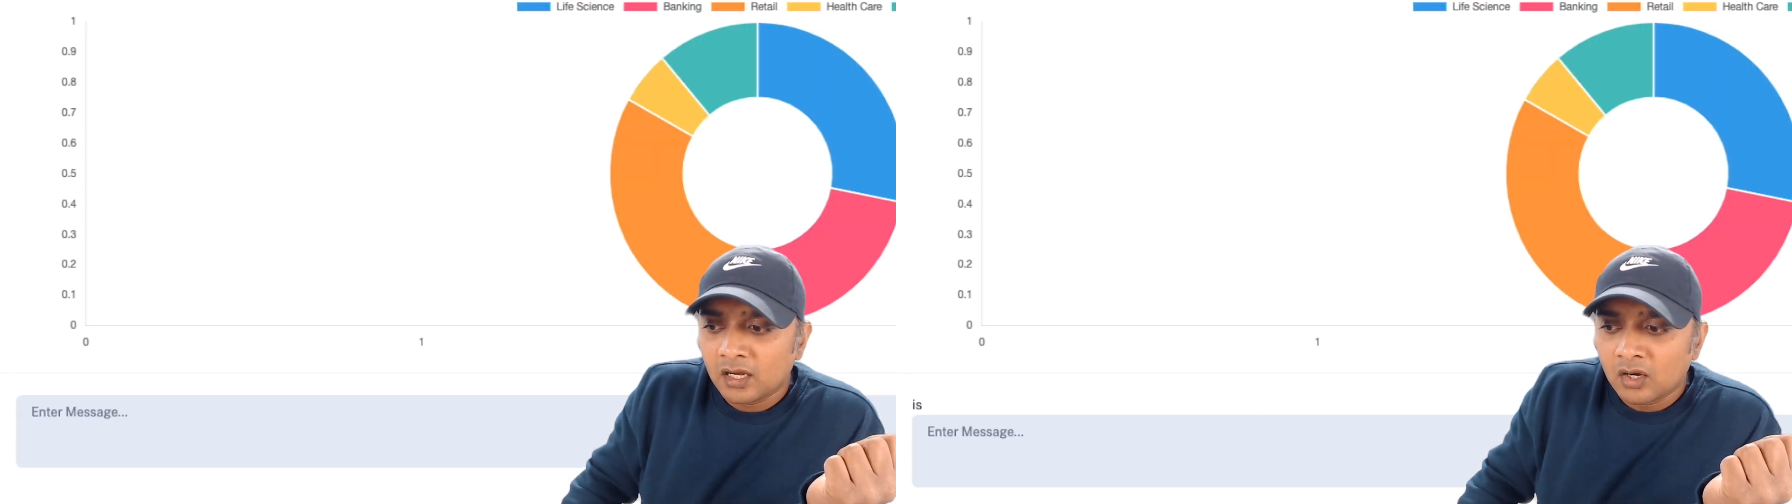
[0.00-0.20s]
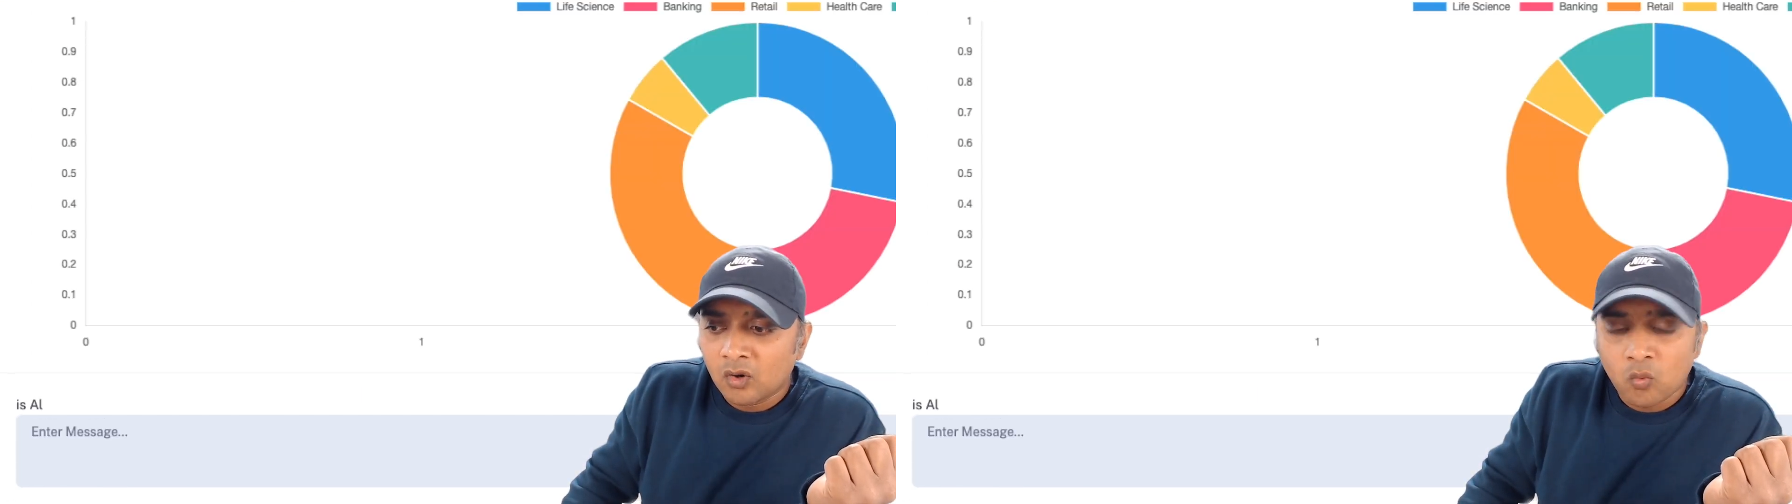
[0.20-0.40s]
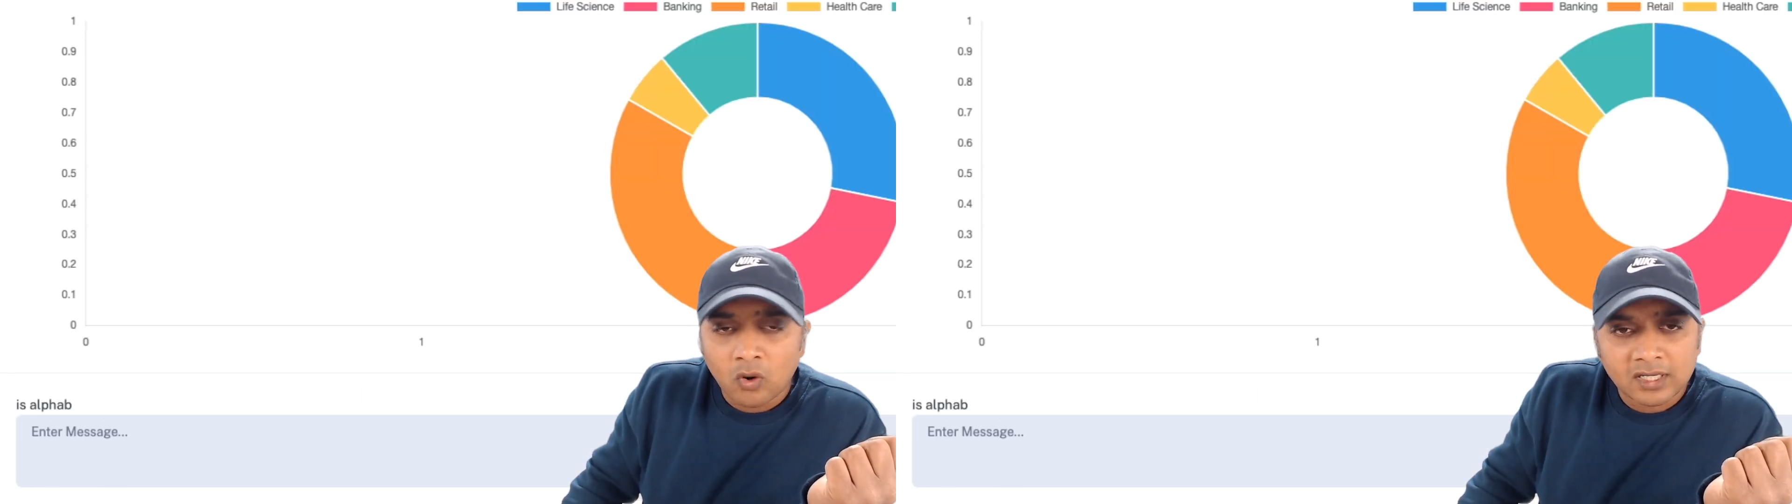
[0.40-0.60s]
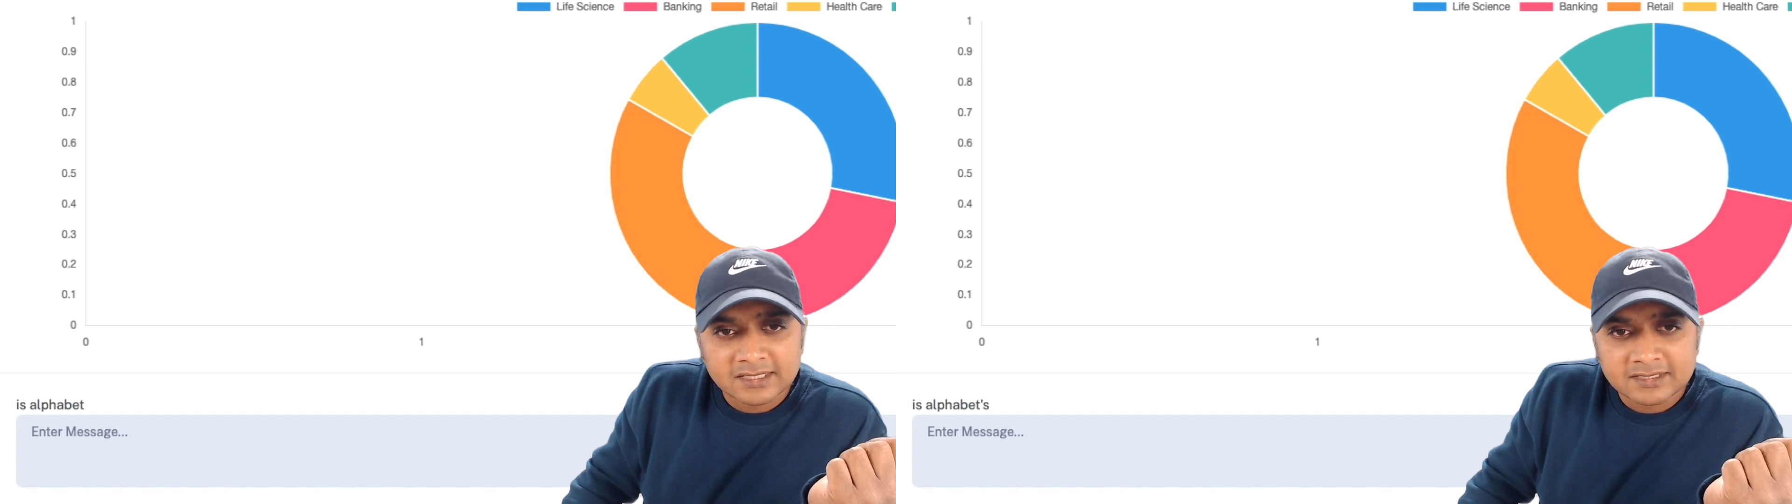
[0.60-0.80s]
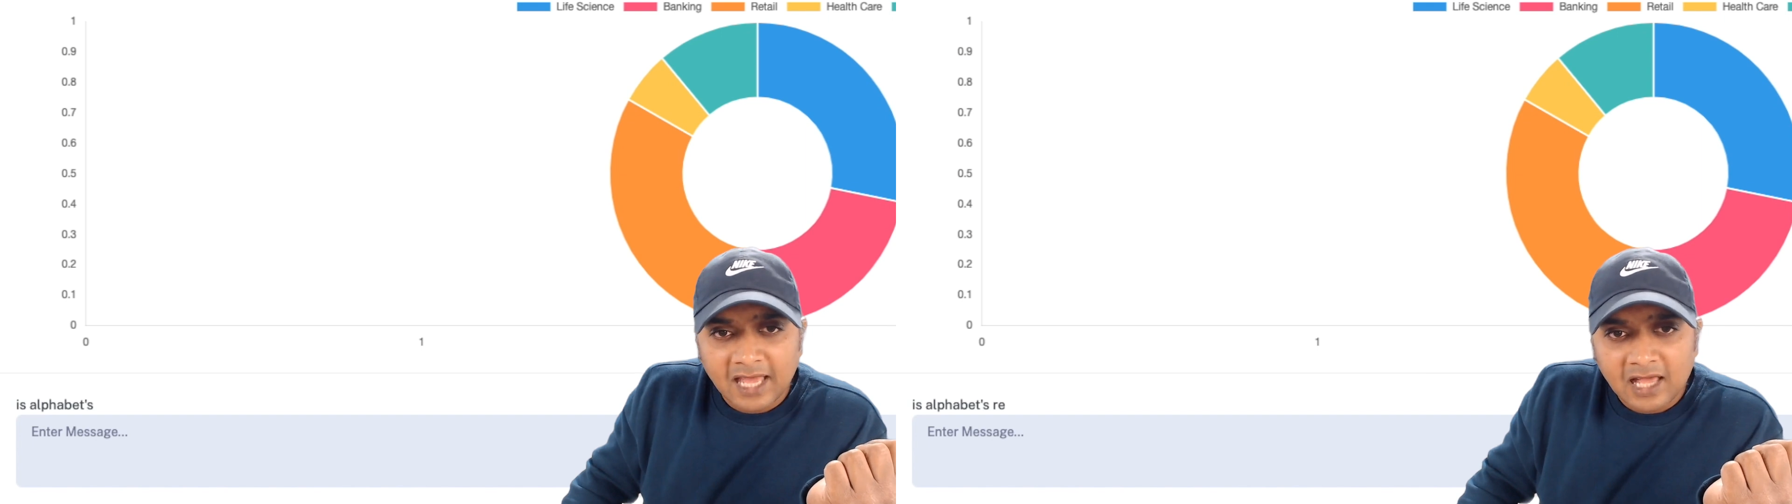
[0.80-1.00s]
what
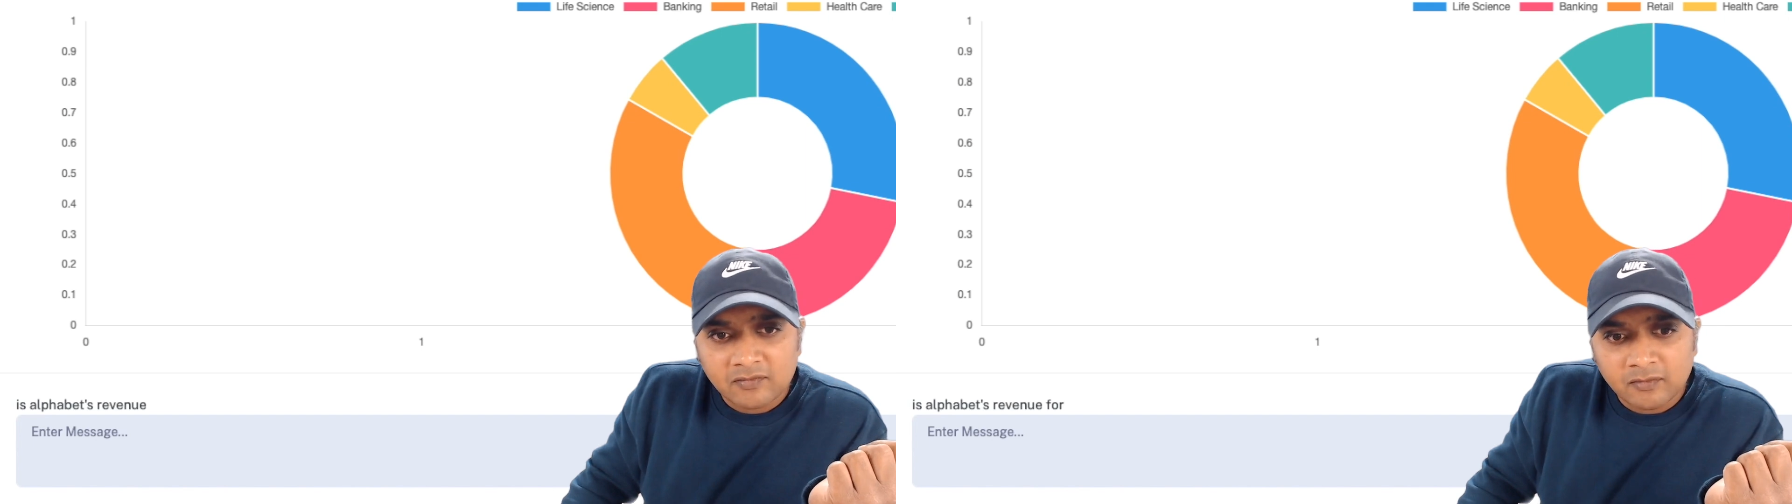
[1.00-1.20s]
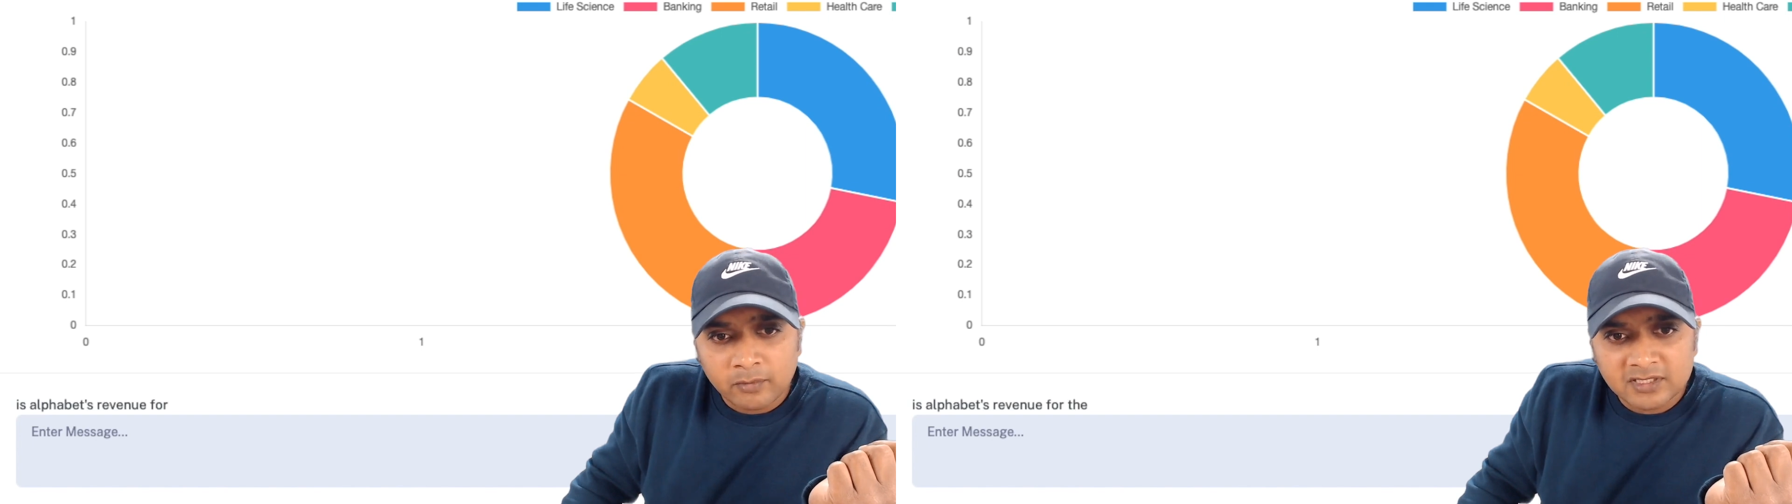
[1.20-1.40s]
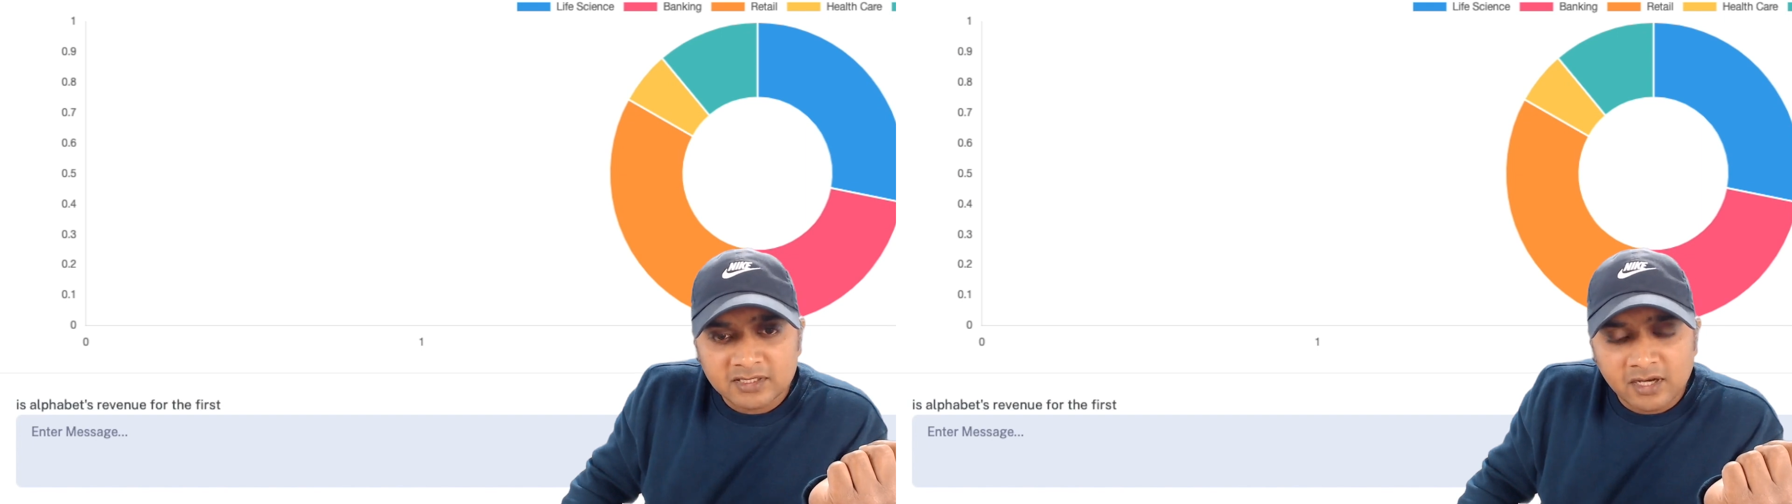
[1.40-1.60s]
is Alphabet's